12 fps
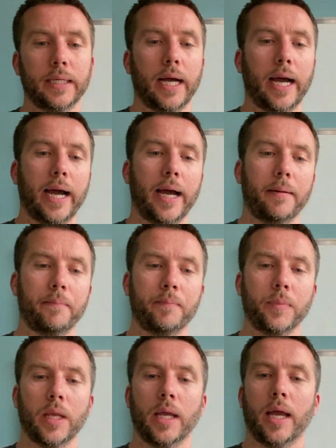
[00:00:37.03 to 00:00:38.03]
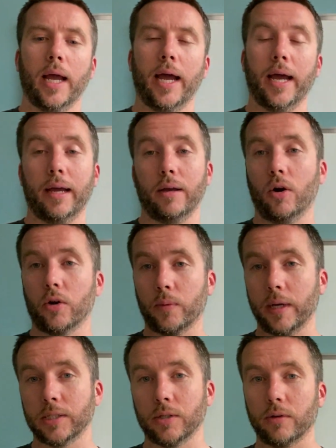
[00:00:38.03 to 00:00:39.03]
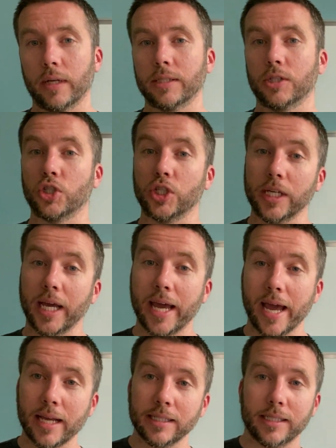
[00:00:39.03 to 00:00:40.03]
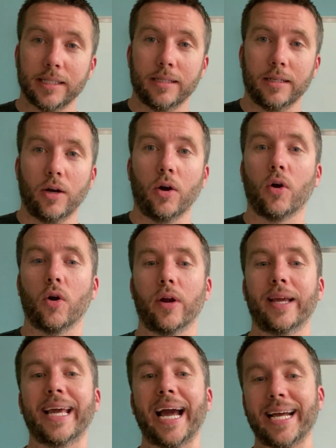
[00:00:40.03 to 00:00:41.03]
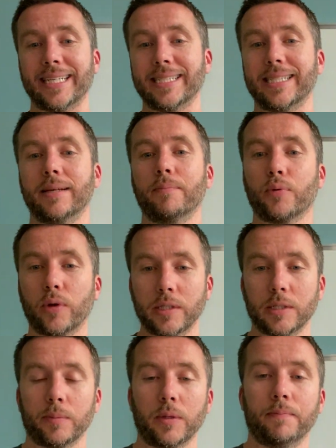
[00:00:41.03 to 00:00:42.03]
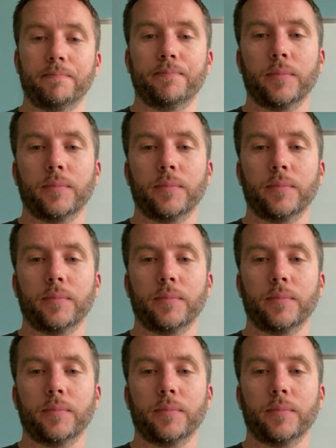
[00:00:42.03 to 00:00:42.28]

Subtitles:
otherwise known as the GAS or GAS principle.